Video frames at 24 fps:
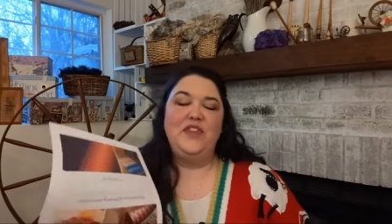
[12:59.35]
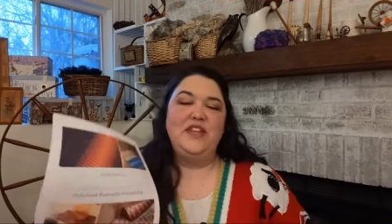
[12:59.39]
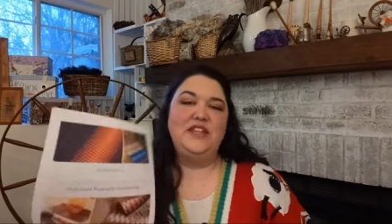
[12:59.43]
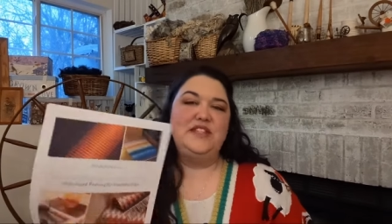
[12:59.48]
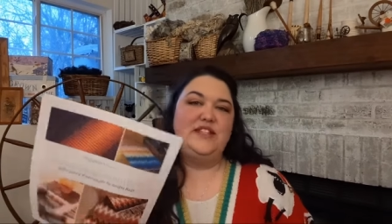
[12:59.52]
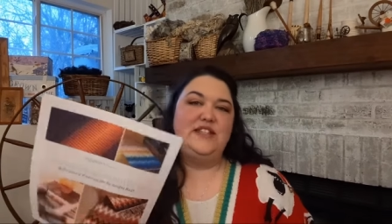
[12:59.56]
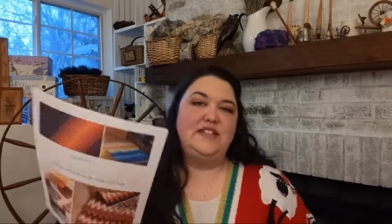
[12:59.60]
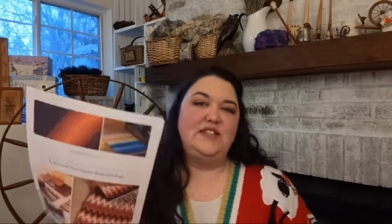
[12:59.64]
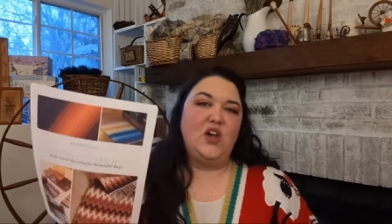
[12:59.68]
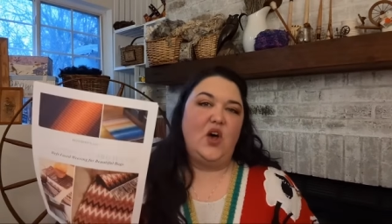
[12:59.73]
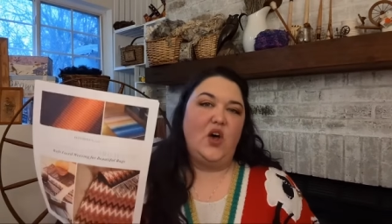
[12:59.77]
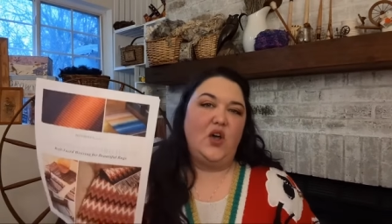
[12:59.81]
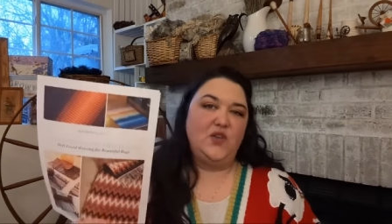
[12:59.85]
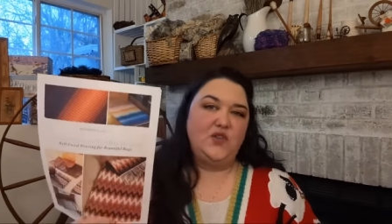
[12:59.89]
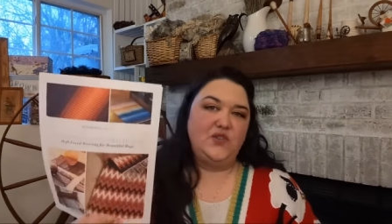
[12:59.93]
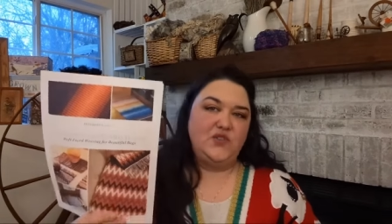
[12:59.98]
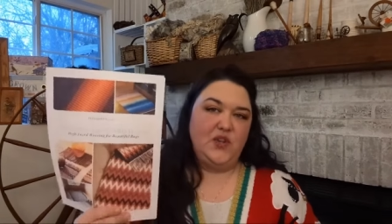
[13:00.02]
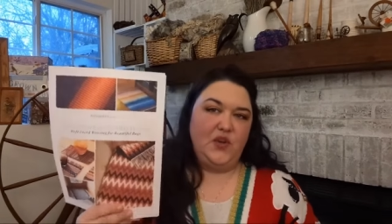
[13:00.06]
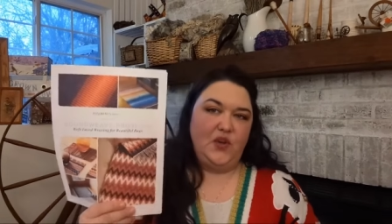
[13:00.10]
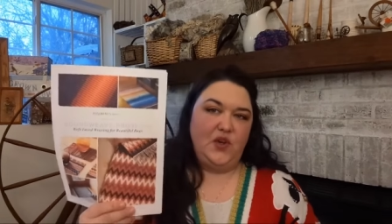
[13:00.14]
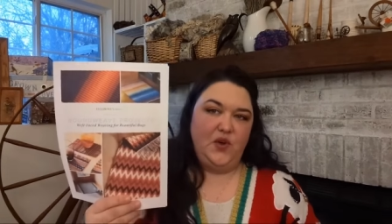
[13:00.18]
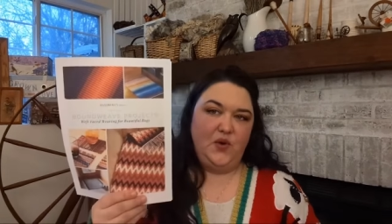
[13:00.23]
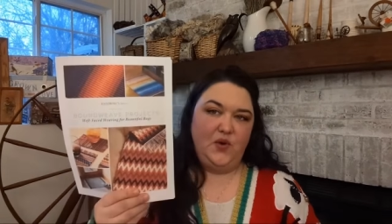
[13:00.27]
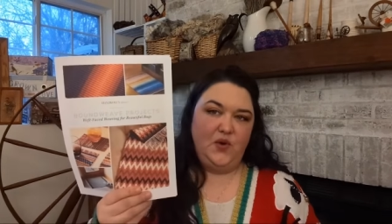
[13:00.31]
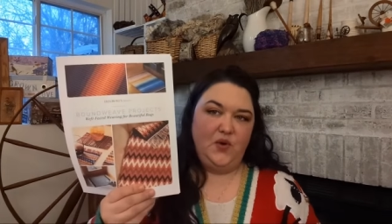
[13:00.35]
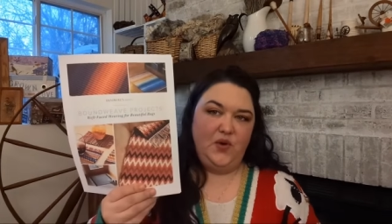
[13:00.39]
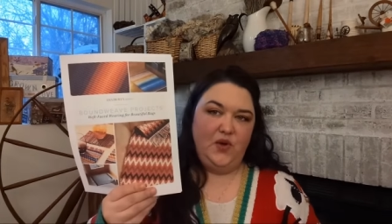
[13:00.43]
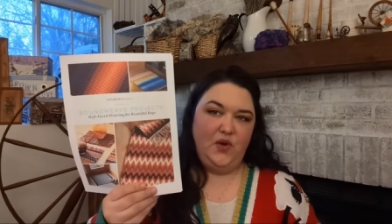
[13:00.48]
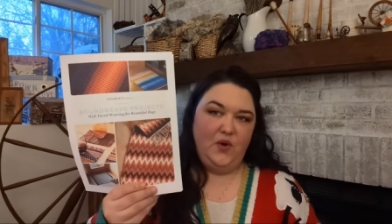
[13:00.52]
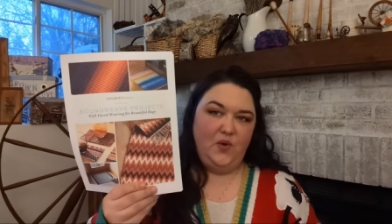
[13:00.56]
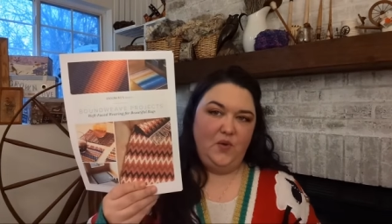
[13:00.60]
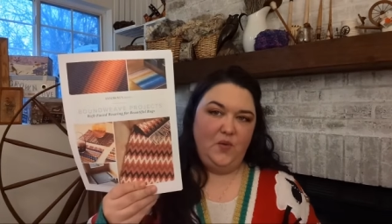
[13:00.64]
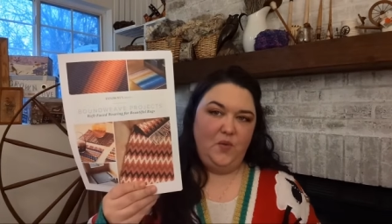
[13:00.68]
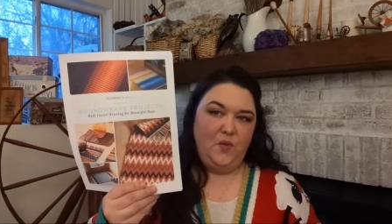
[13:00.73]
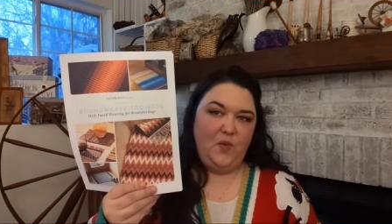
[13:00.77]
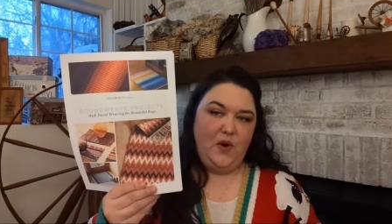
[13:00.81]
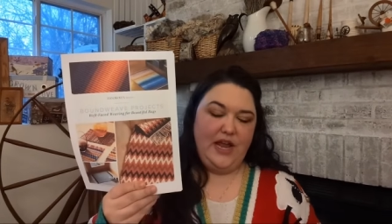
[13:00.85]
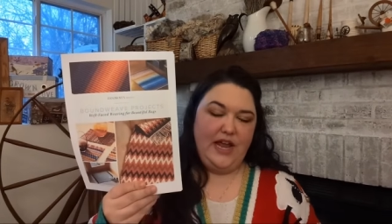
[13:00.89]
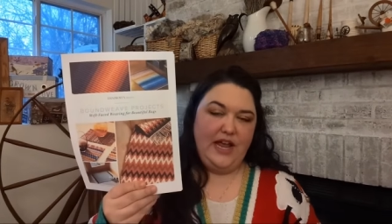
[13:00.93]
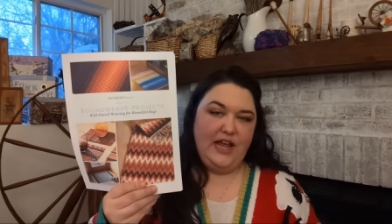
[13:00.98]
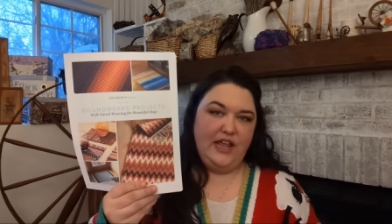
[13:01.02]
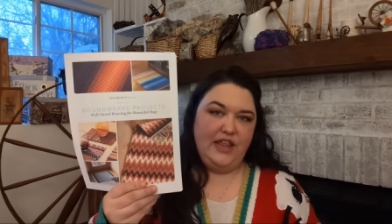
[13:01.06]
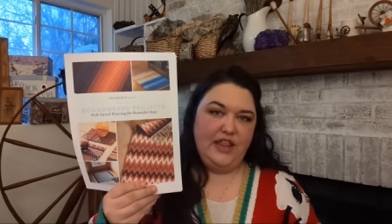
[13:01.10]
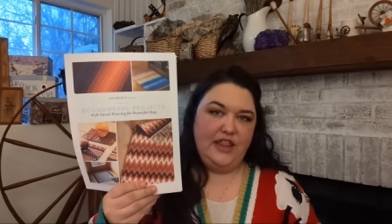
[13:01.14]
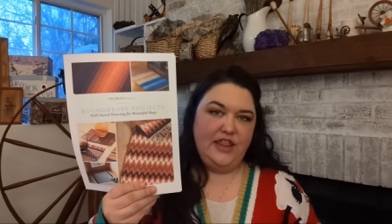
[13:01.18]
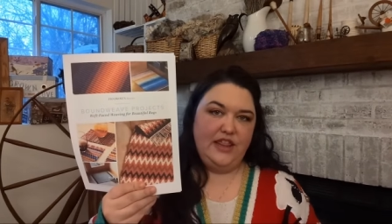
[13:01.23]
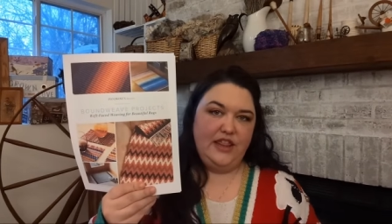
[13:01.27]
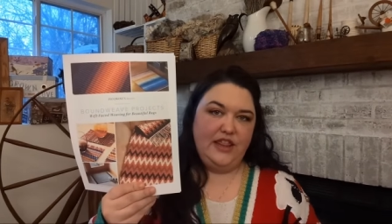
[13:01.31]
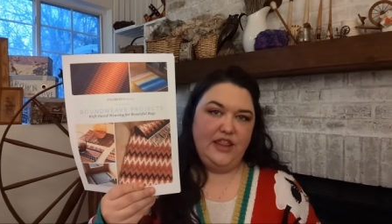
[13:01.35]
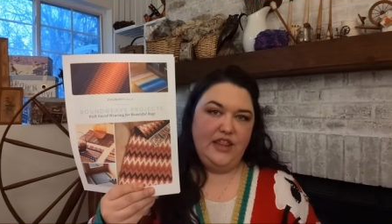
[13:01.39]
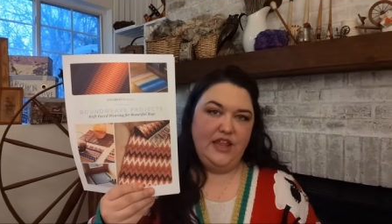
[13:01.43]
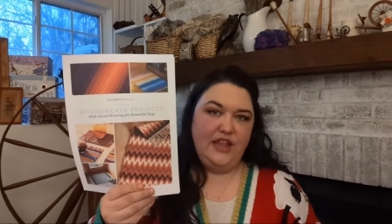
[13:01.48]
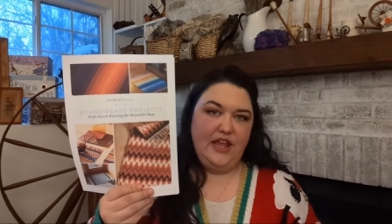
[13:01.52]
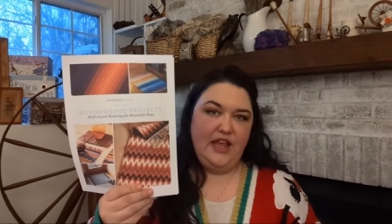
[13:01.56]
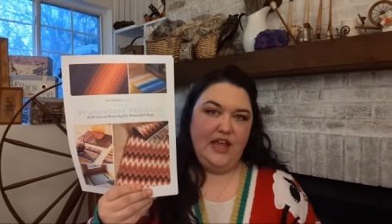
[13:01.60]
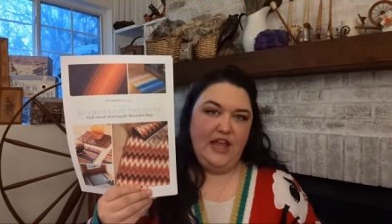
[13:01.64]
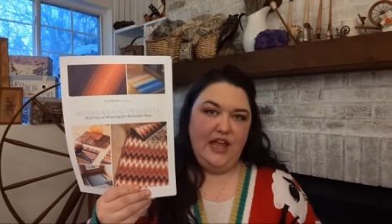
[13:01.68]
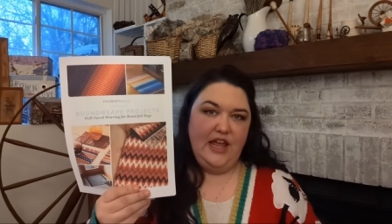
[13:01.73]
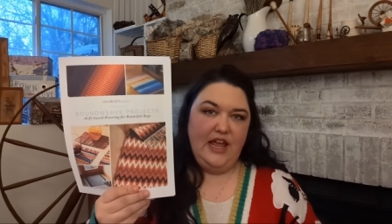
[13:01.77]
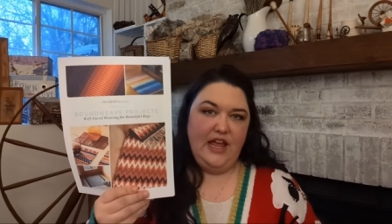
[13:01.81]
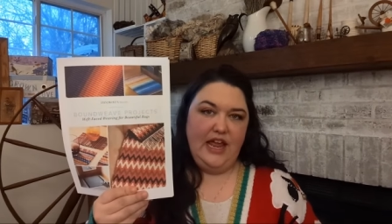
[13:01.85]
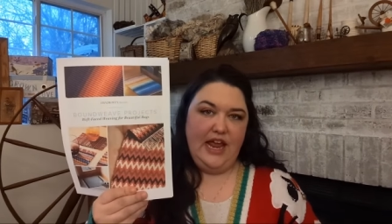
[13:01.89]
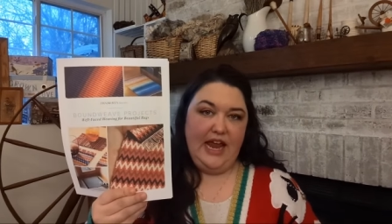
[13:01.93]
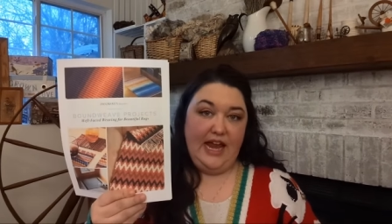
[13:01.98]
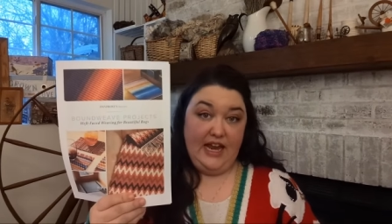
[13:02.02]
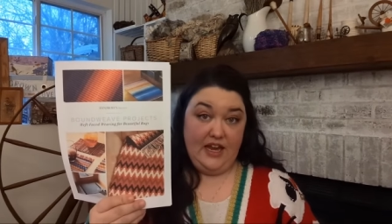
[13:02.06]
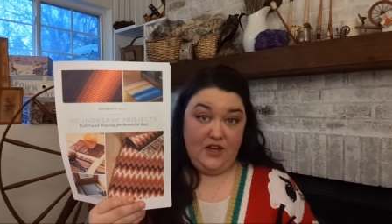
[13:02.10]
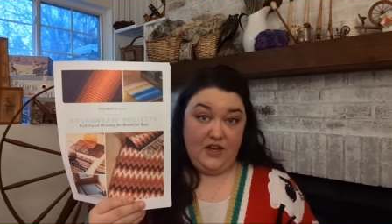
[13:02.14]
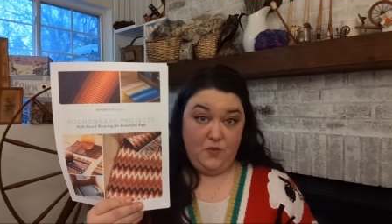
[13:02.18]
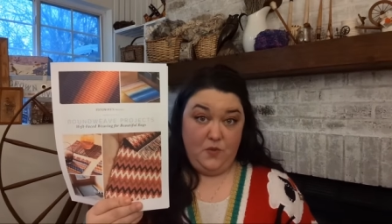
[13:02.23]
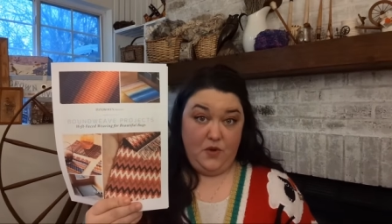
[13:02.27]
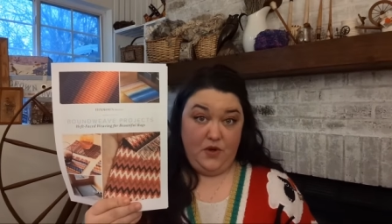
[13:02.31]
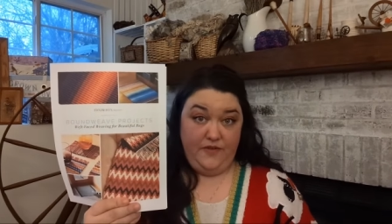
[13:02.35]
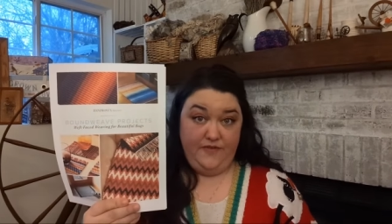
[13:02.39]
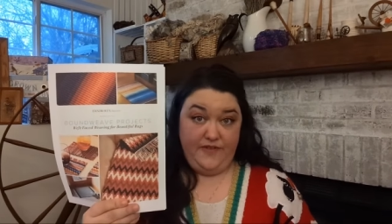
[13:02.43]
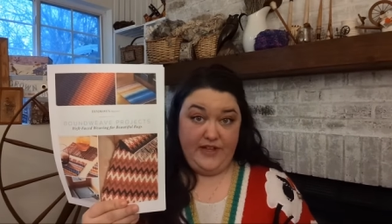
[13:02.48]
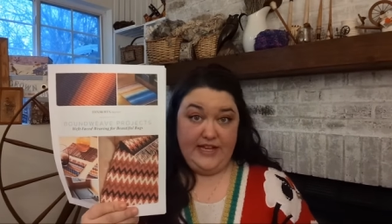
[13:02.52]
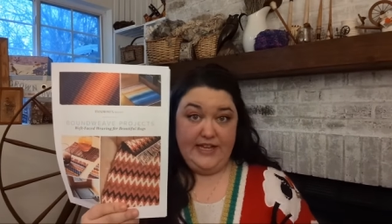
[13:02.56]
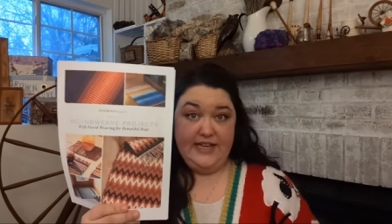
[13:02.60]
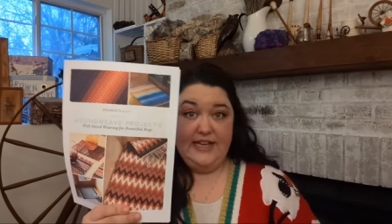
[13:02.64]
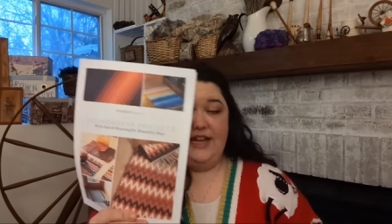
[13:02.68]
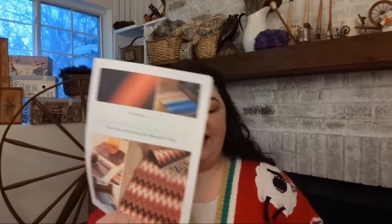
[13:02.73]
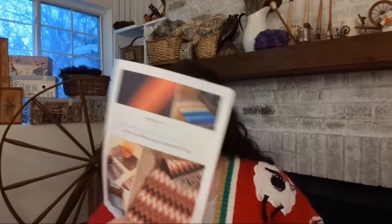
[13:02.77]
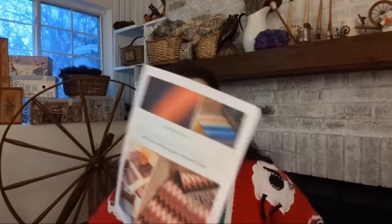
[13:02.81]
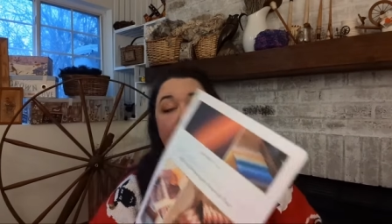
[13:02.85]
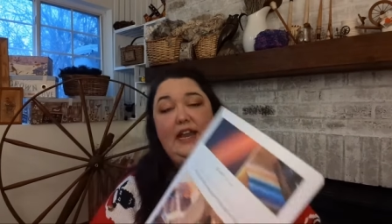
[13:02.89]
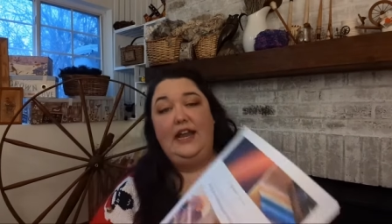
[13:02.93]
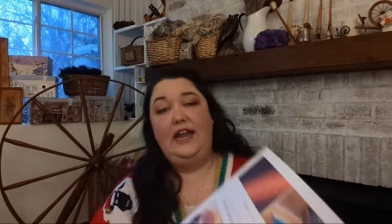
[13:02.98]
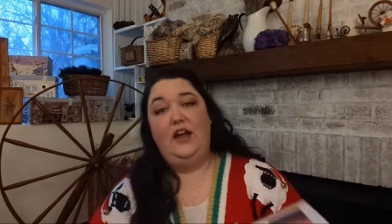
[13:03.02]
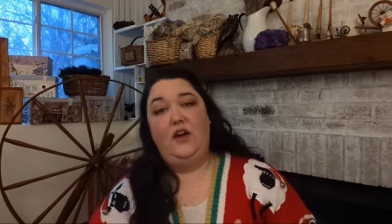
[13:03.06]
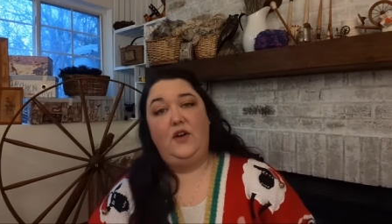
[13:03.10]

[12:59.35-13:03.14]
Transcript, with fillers: this is also with Handwoven, and I